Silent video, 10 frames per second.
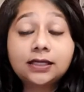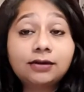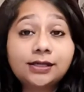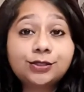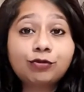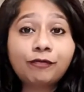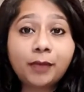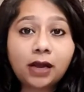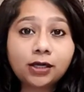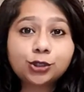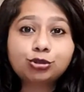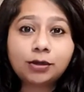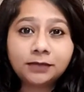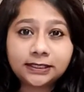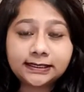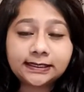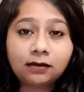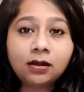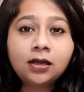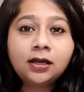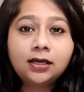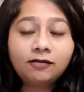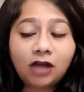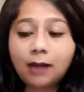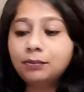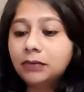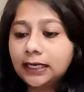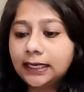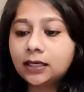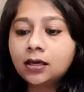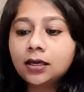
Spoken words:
the arrest of Maharashtra Minister Nawab Malik.